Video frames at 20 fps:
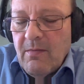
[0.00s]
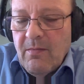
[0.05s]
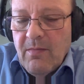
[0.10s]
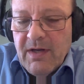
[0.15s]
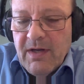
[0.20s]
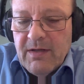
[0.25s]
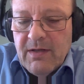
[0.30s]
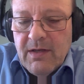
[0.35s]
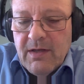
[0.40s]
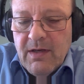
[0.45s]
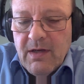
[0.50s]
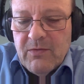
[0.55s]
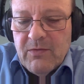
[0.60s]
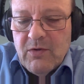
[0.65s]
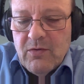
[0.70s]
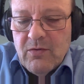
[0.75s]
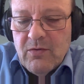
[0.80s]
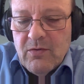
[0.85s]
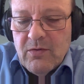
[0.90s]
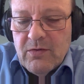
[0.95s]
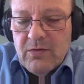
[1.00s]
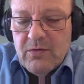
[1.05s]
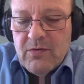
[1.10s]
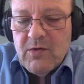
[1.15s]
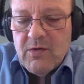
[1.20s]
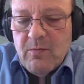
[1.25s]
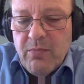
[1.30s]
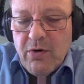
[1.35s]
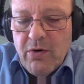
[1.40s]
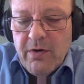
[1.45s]
might come to
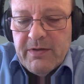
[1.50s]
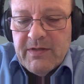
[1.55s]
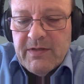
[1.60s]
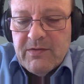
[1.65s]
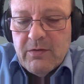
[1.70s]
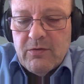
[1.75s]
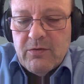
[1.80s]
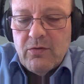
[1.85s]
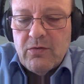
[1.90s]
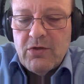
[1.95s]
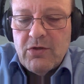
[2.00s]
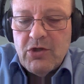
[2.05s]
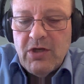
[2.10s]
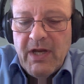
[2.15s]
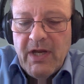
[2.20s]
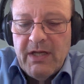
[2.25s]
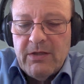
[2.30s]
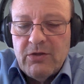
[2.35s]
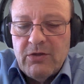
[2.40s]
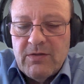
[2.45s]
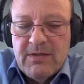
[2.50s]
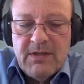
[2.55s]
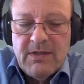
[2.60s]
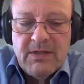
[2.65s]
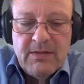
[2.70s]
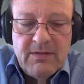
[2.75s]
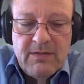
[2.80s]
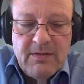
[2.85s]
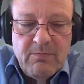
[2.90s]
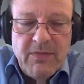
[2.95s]
support us or to change
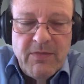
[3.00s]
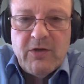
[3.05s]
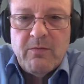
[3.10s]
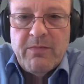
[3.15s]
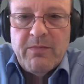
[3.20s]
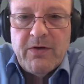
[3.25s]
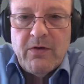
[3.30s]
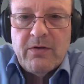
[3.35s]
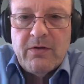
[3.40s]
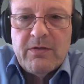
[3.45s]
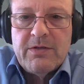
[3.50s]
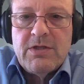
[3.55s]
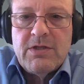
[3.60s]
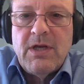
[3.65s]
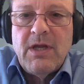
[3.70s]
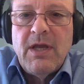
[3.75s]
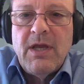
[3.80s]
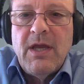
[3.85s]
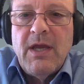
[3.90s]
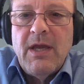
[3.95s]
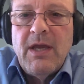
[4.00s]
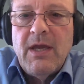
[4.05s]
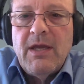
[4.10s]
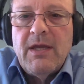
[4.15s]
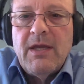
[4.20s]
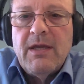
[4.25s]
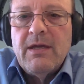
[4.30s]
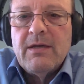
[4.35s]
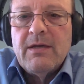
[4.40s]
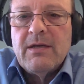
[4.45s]
the microbiology
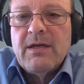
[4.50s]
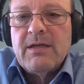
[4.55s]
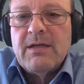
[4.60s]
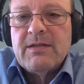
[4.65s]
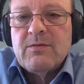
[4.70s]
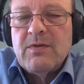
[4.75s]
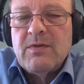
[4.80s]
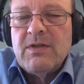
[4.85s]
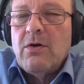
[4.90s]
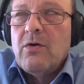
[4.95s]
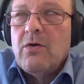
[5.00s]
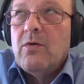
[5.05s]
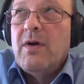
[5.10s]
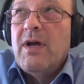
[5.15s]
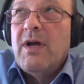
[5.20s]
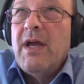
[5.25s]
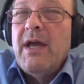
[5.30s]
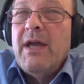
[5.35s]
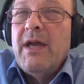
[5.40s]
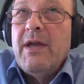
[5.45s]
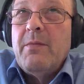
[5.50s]
as we know.